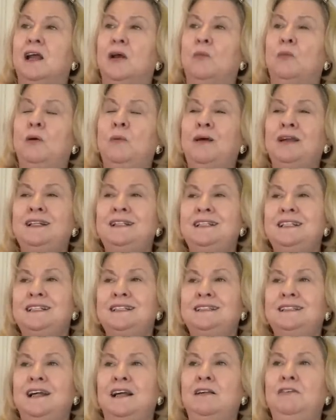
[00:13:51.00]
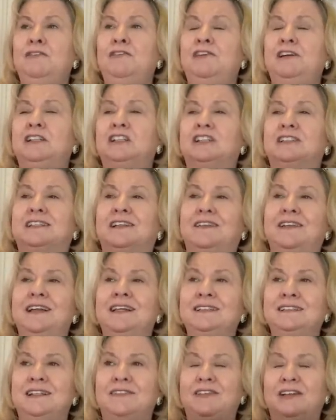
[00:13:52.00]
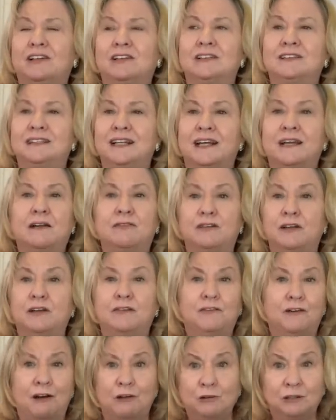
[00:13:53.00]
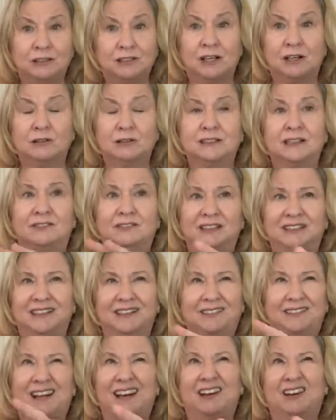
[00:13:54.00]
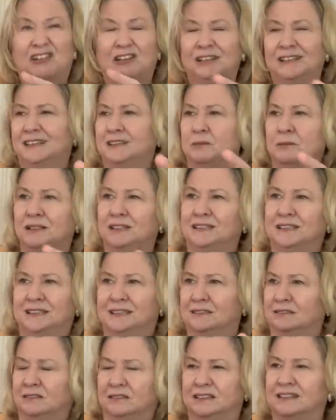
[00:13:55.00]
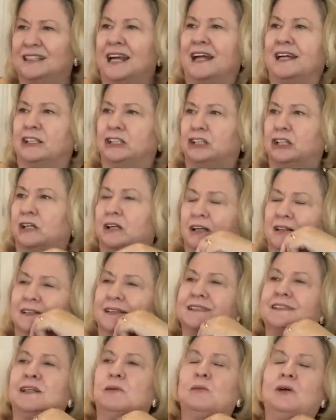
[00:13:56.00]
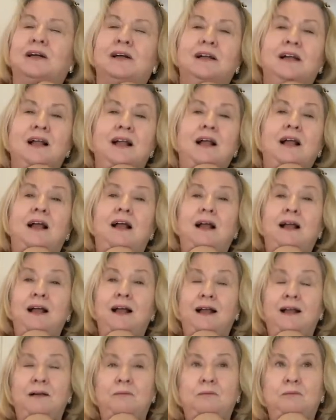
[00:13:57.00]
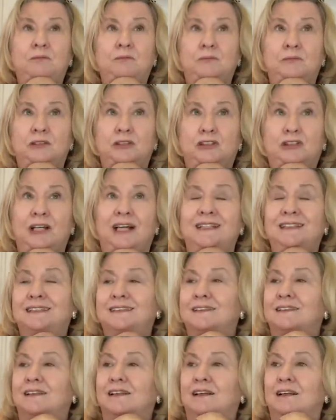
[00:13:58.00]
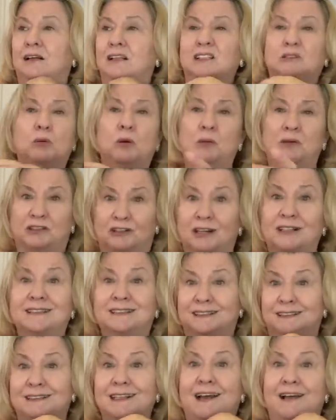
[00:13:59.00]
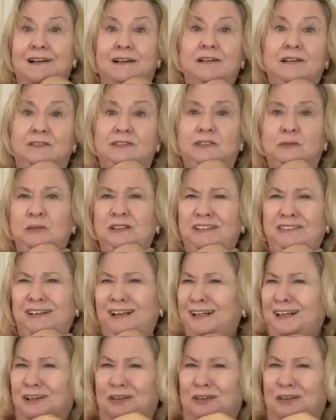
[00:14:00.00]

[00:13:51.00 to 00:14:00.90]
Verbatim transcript: We went in Selfridges and they asked if they could take a few photos of us in their Christmas section because they were um, dressed, because we were dressed as elves. We'd really